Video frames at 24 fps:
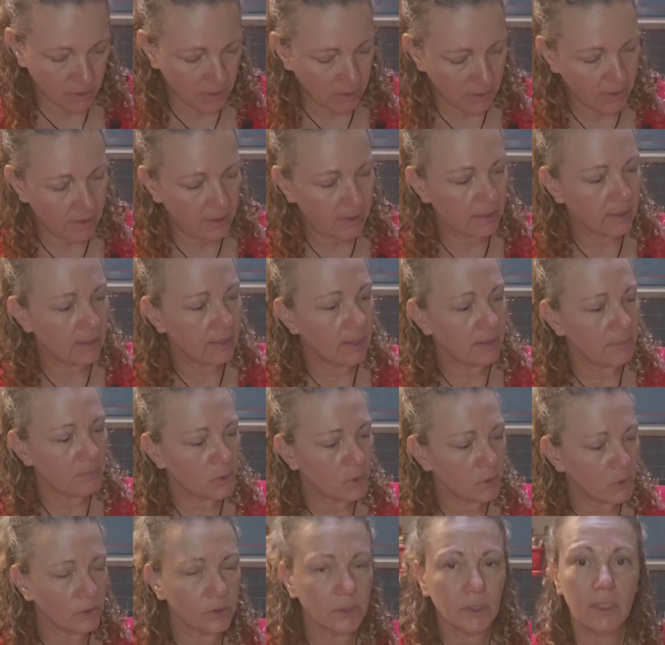I'm
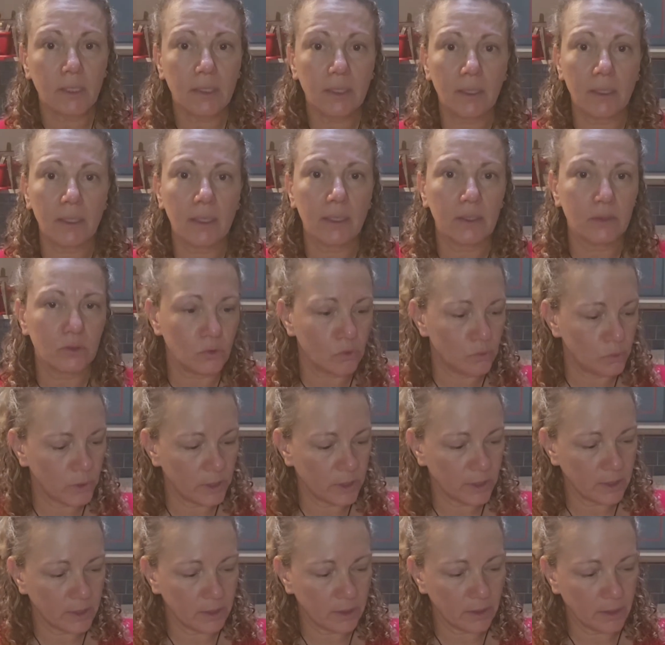gonna
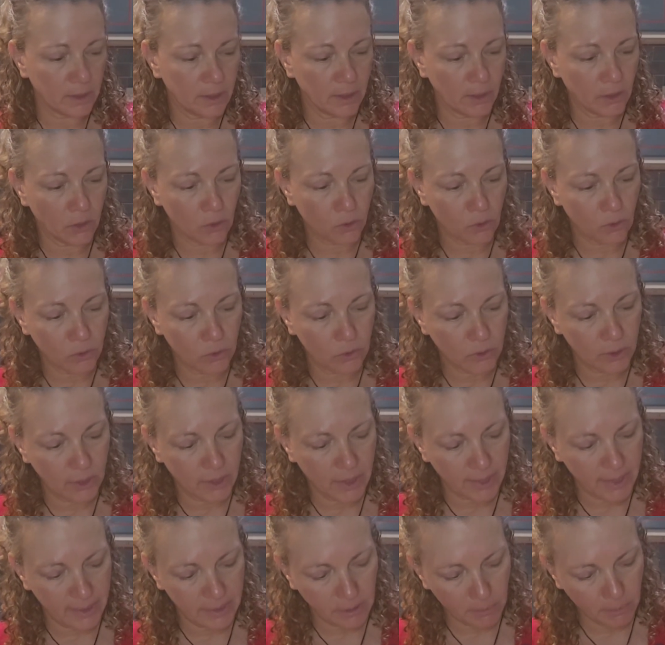drill a hole
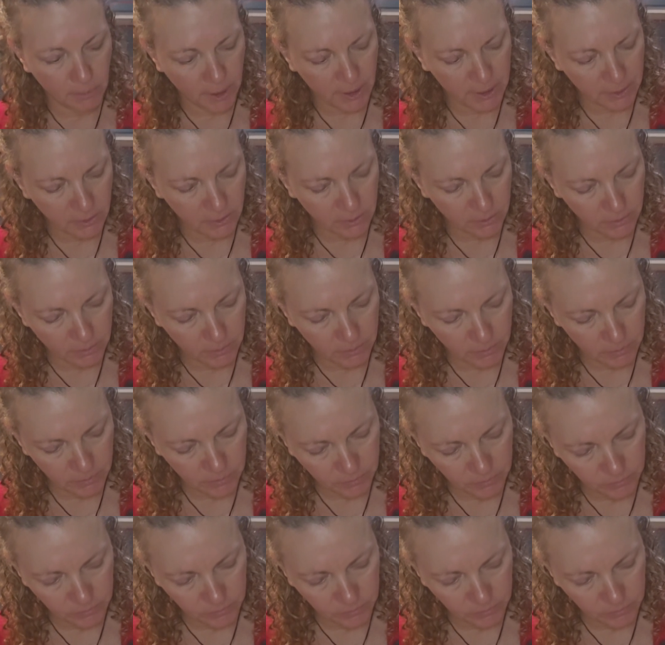at the bottom.